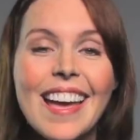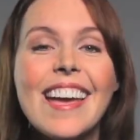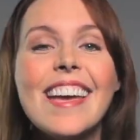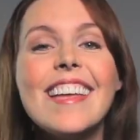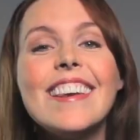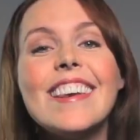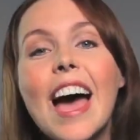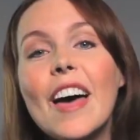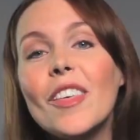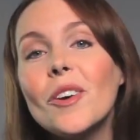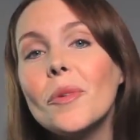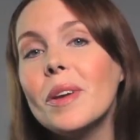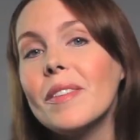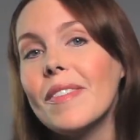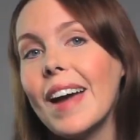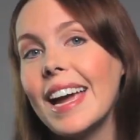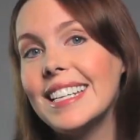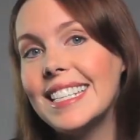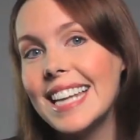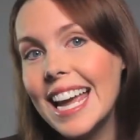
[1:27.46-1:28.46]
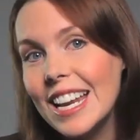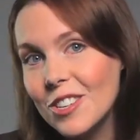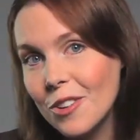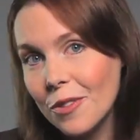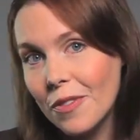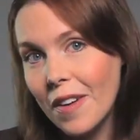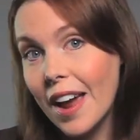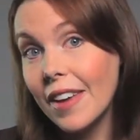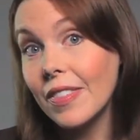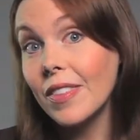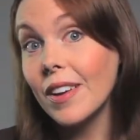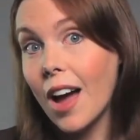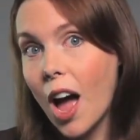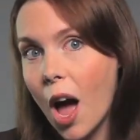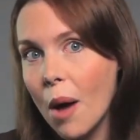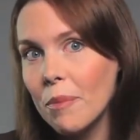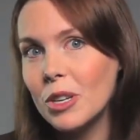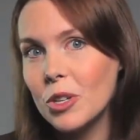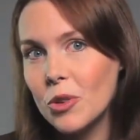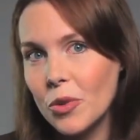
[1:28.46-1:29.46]
Now that we've identified the
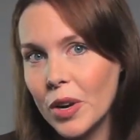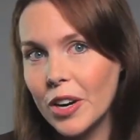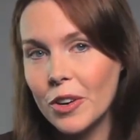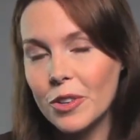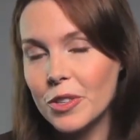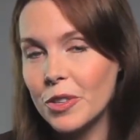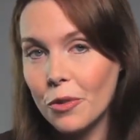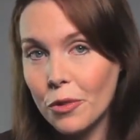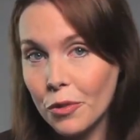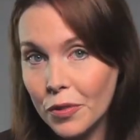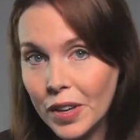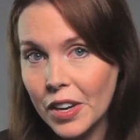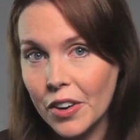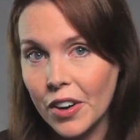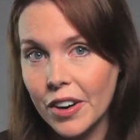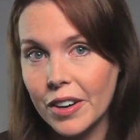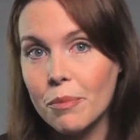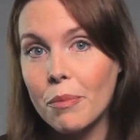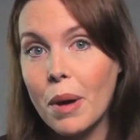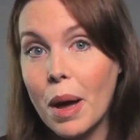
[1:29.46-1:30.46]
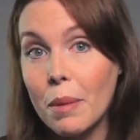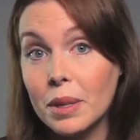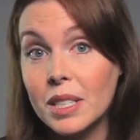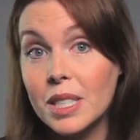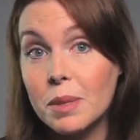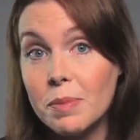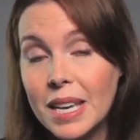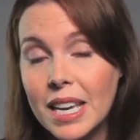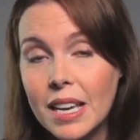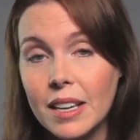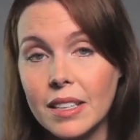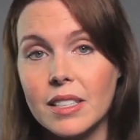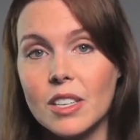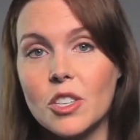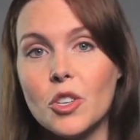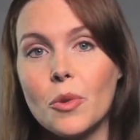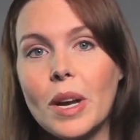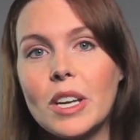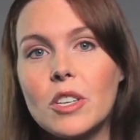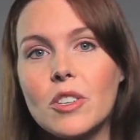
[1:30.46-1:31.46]
common triggers of fear in public speaking
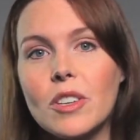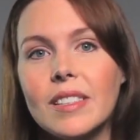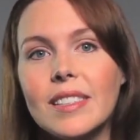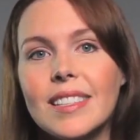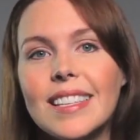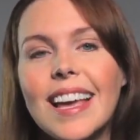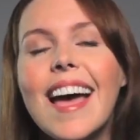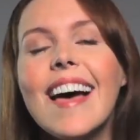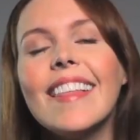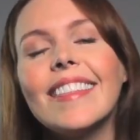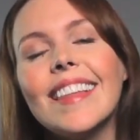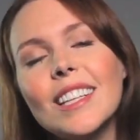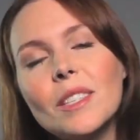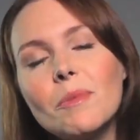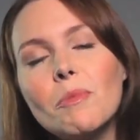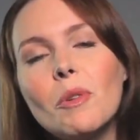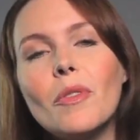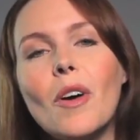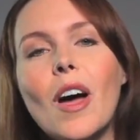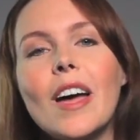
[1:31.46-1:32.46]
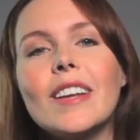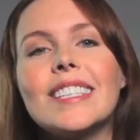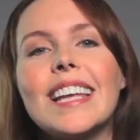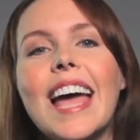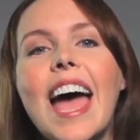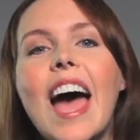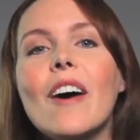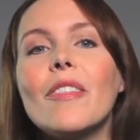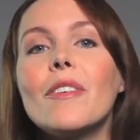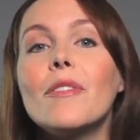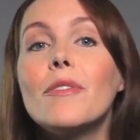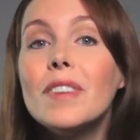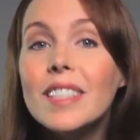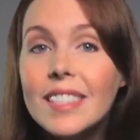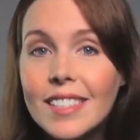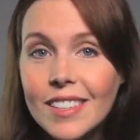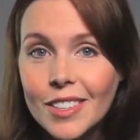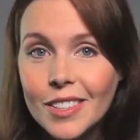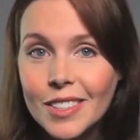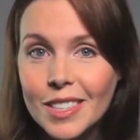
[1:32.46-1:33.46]
situations, let's move on to how the
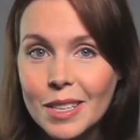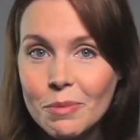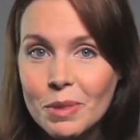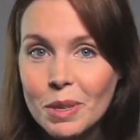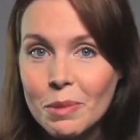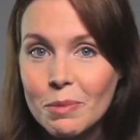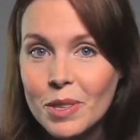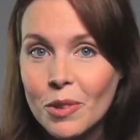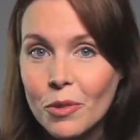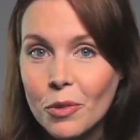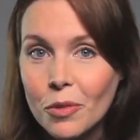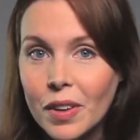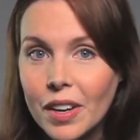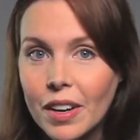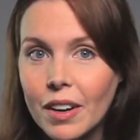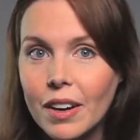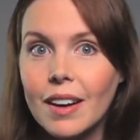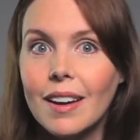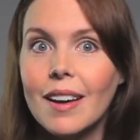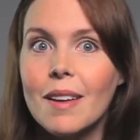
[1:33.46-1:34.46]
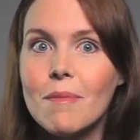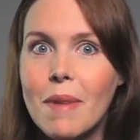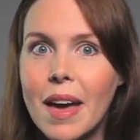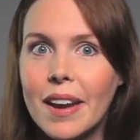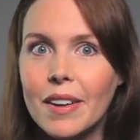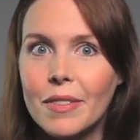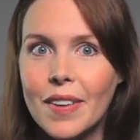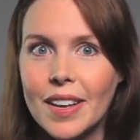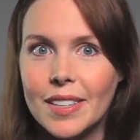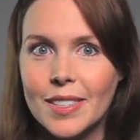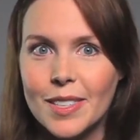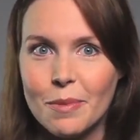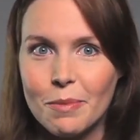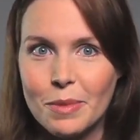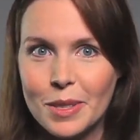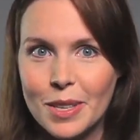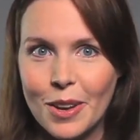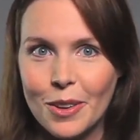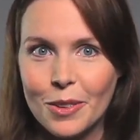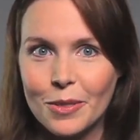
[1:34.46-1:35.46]
physical symptoms of fear manifest
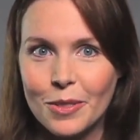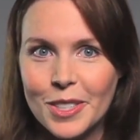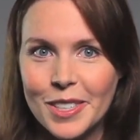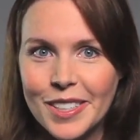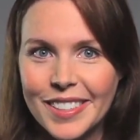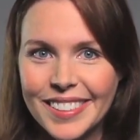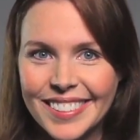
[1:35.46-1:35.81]
themselves.